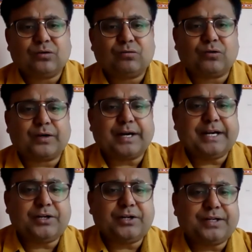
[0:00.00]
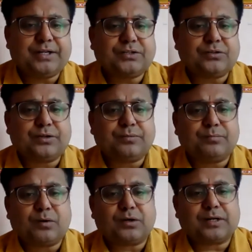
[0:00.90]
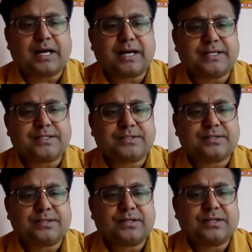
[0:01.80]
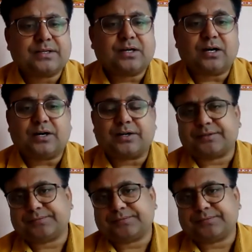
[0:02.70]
for enduring to immortalize her.